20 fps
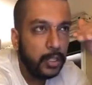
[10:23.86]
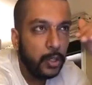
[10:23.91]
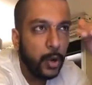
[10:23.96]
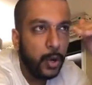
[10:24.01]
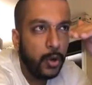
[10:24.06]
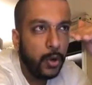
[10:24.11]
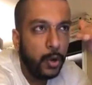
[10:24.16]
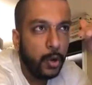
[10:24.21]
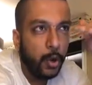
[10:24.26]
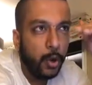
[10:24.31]

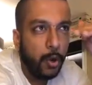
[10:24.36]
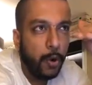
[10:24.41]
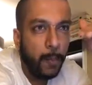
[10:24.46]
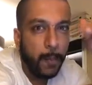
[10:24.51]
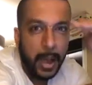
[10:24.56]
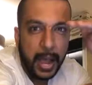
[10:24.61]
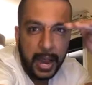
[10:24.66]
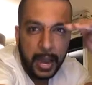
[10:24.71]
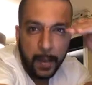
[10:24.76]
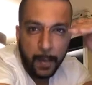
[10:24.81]
going to grow
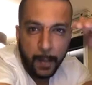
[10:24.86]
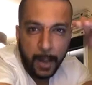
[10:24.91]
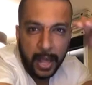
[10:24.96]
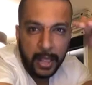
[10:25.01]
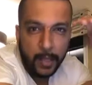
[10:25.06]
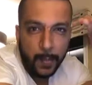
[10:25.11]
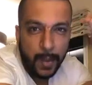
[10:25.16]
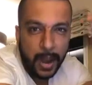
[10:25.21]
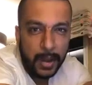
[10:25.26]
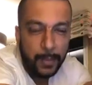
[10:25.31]
by
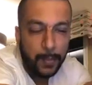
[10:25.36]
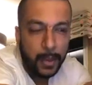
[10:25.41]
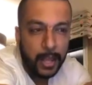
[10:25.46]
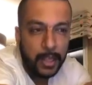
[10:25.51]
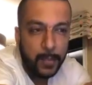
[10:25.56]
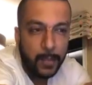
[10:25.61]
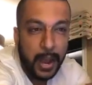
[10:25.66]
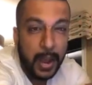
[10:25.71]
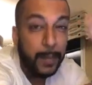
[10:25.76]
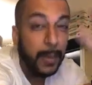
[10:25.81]
month by
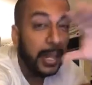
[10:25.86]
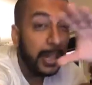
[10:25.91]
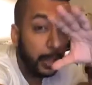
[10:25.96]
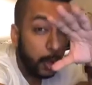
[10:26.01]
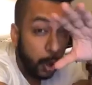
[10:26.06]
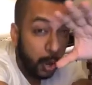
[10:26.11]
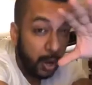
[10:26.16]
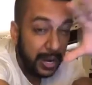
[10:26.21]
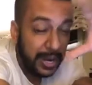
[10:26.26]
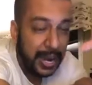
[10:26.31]
month by month
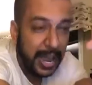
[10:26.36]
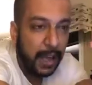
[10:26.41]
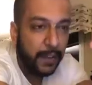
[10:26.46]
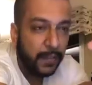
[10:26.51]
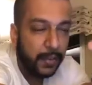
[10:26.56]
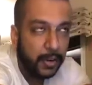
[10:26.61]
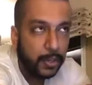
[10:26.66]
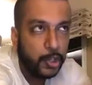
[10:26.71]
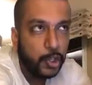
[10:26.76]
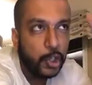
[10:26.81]
on an
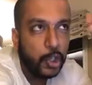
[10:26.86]
average.